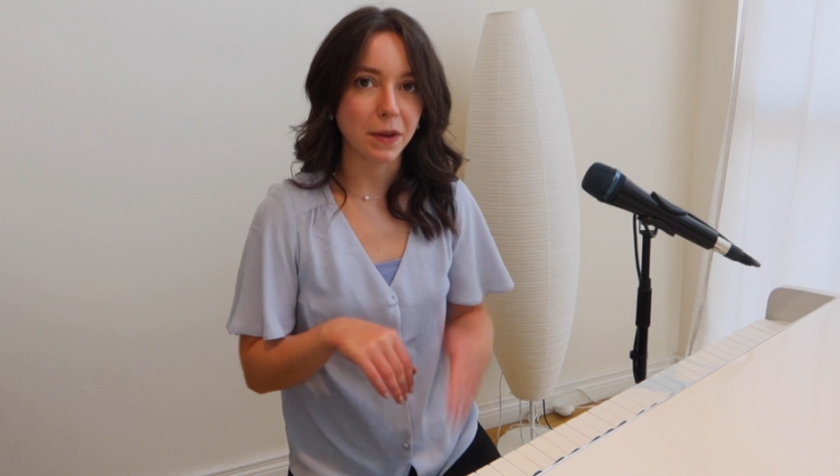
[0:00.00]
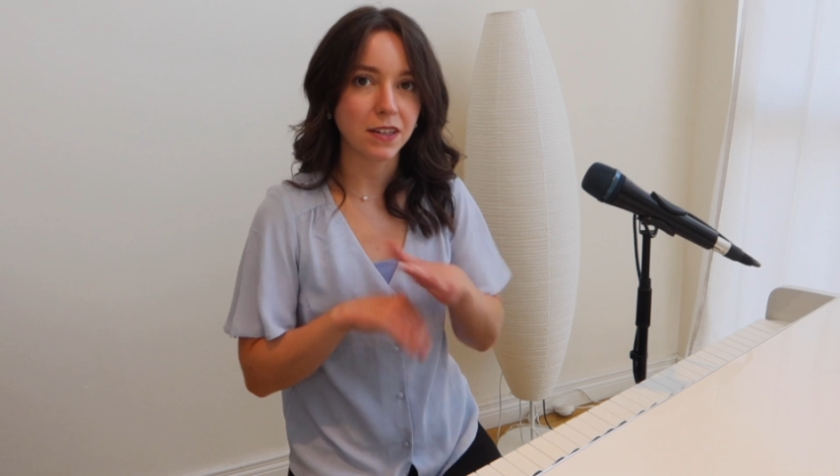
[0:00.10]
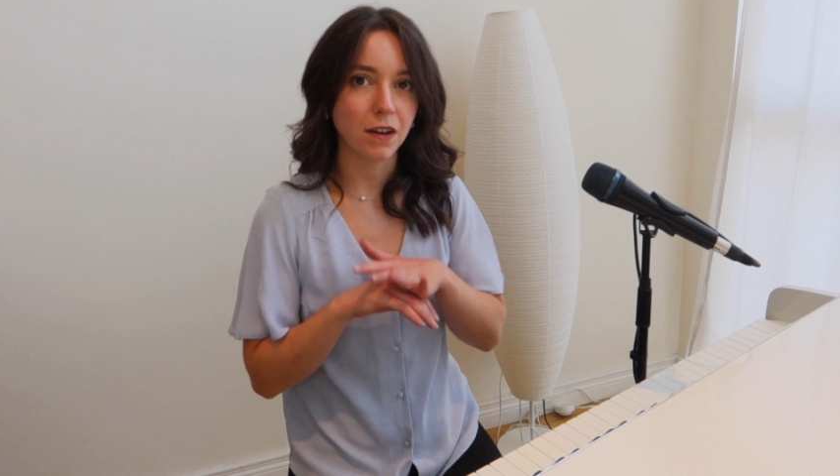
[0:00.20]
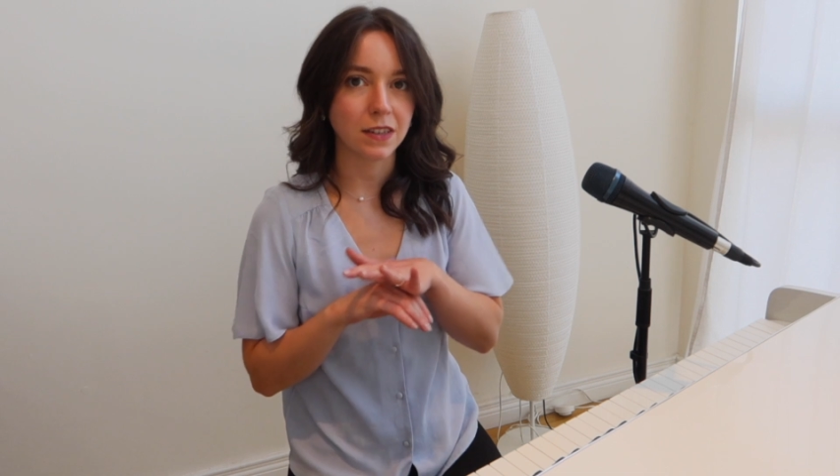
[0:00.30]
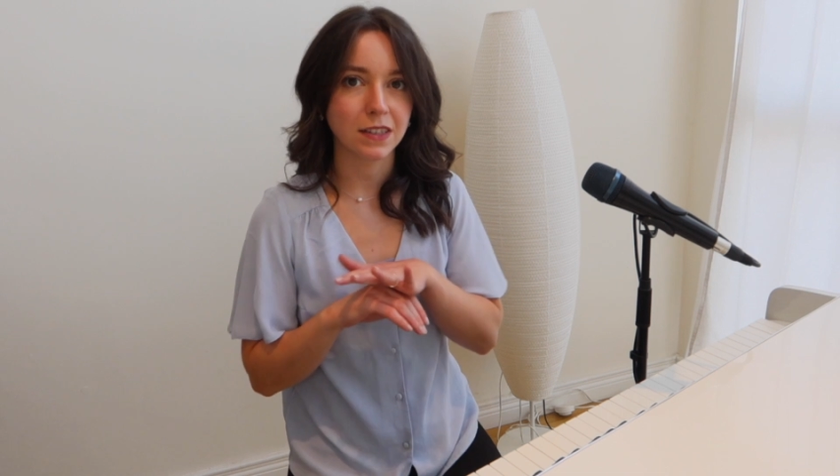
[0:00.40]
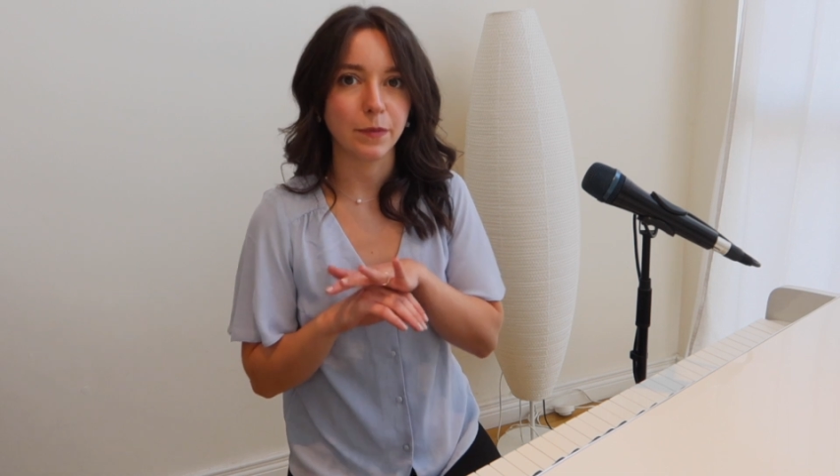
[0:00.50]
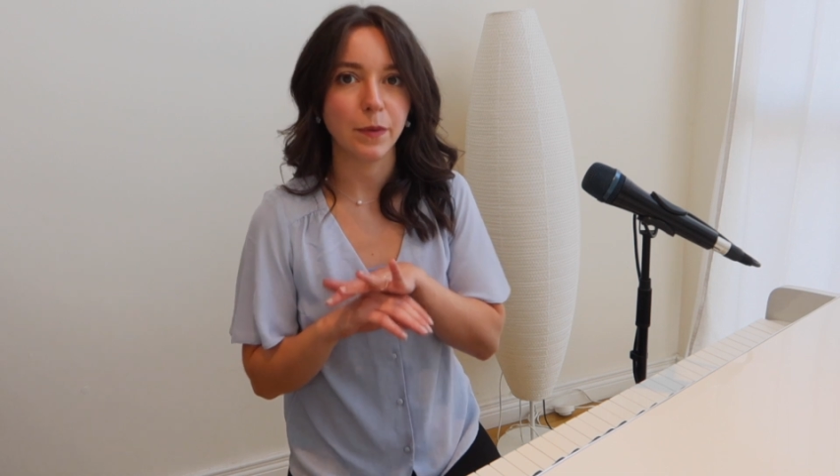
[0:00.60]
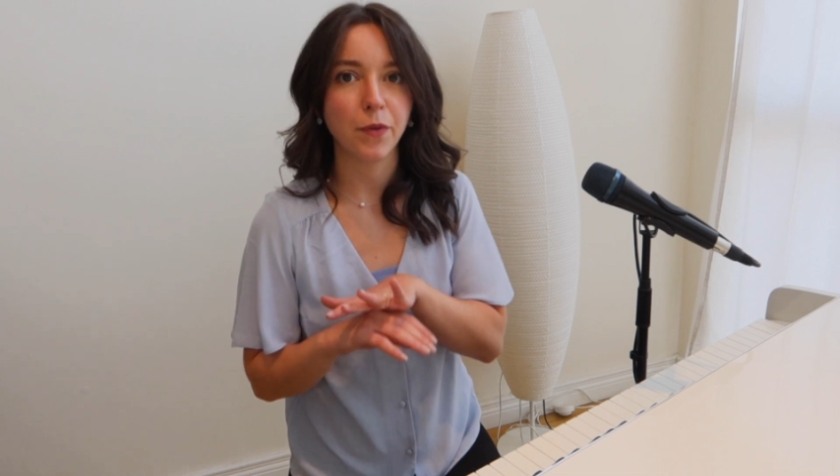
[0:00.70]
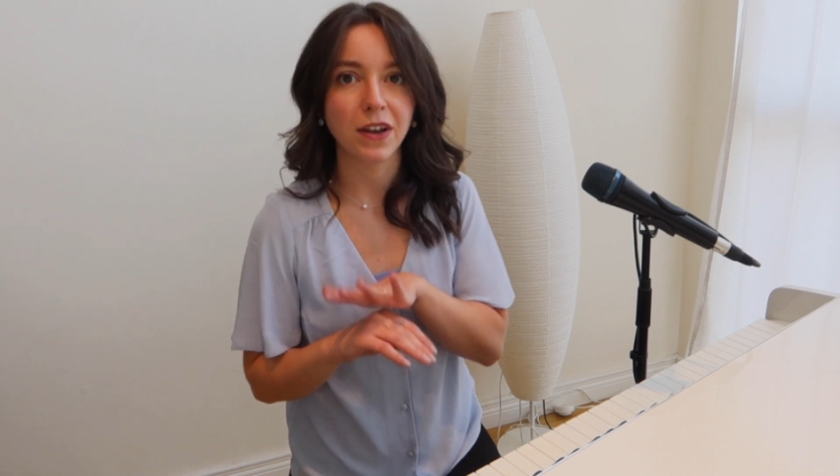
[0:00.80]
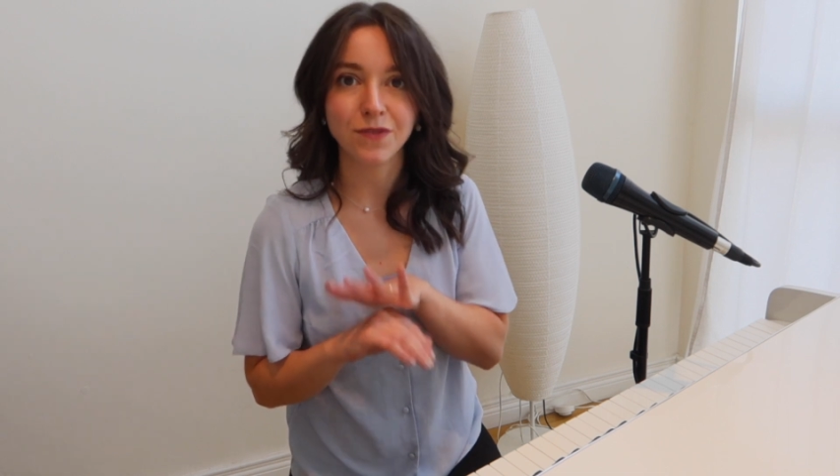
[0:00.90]
my tongue is going to
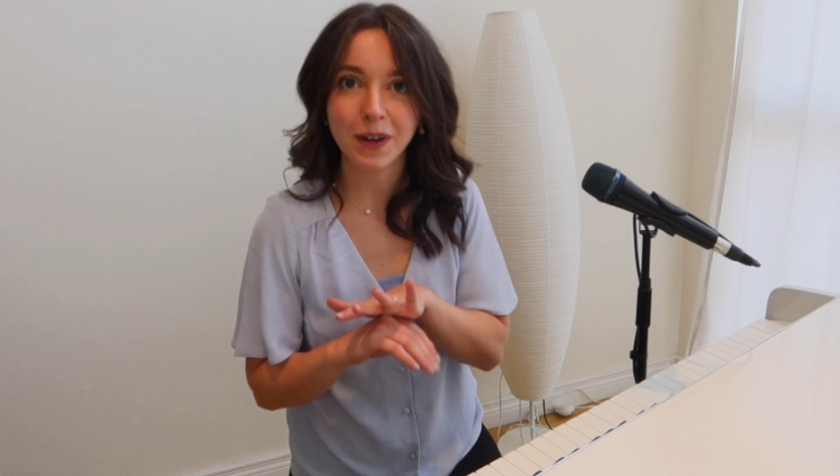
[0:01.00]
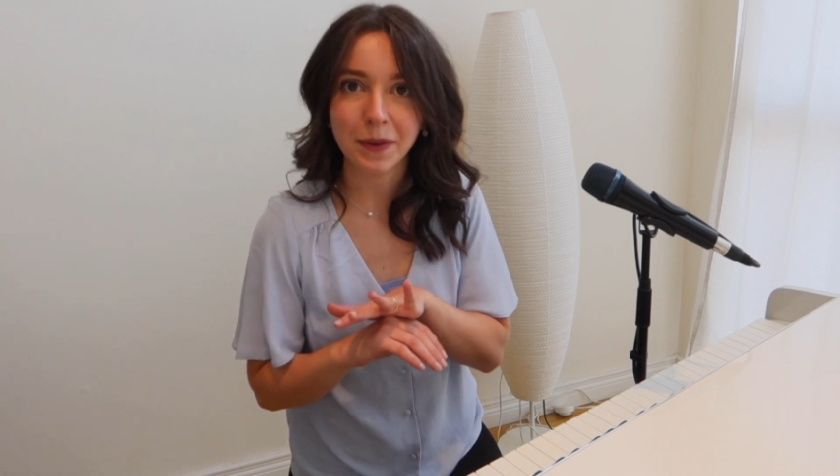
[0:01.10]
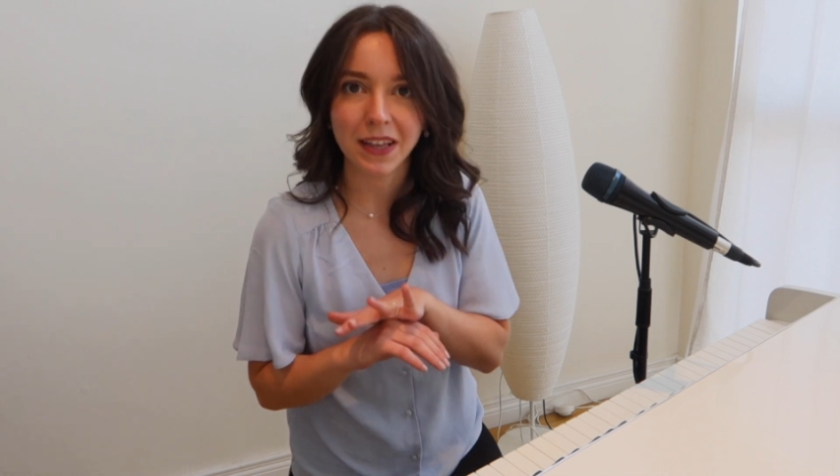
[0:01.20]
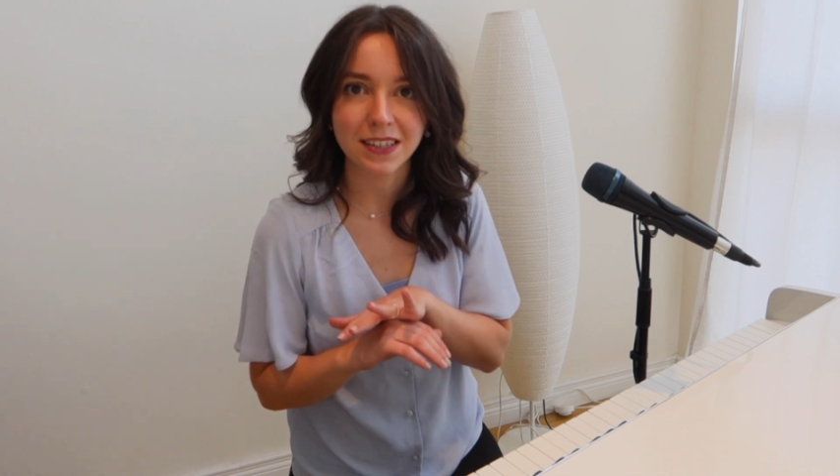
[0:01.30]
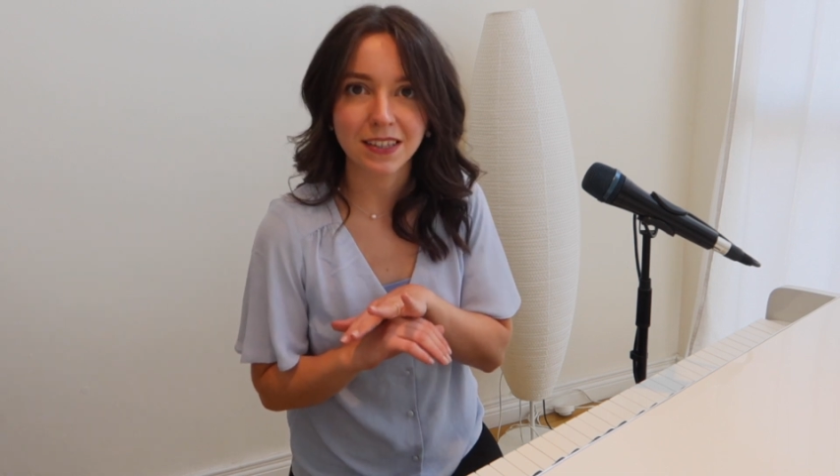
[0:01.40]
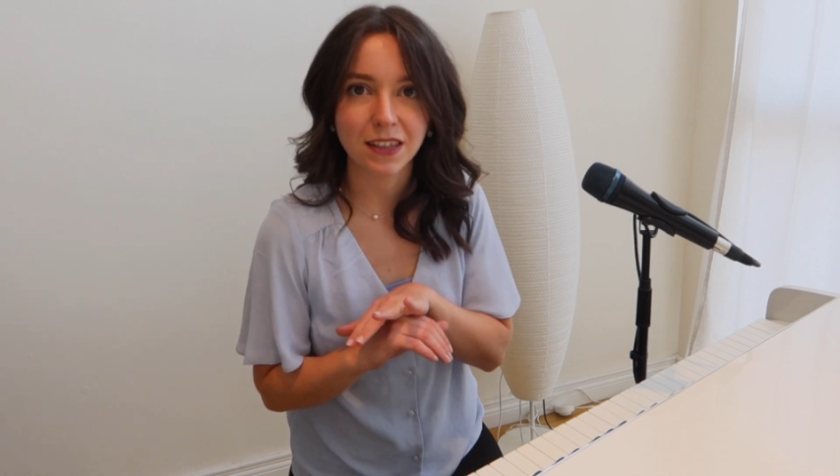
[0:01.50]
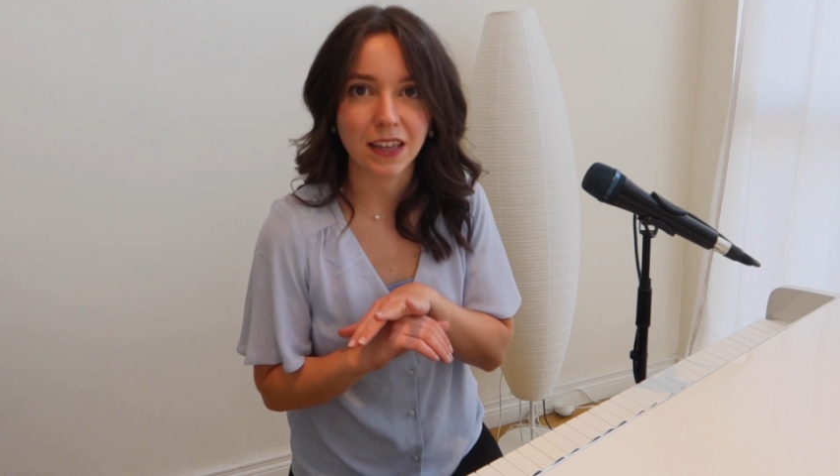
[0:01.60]
be pressed right up against